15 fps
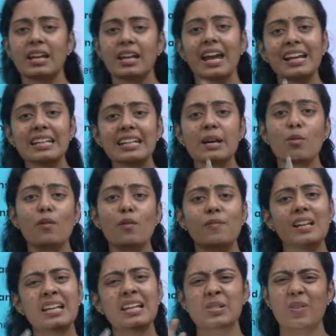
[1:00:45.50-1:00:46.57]
Entomophily
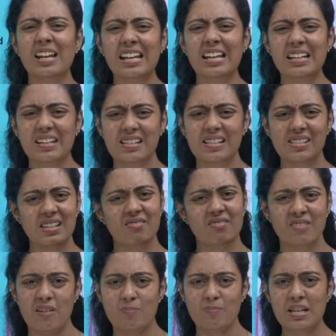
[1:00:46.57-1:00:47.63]
homophily is very interesting. We
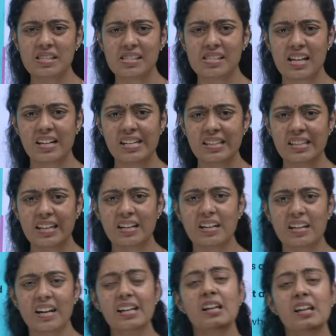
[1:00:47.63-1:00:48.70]
have been studying that,
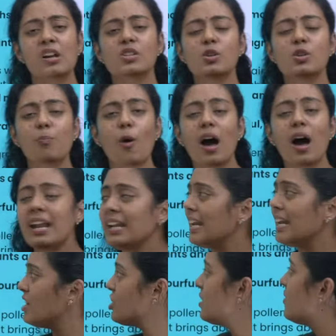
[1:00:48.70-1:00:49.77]
right? So
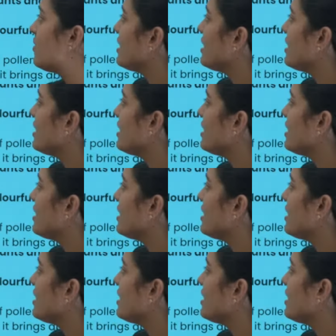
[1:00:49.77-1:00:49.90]
pollination with the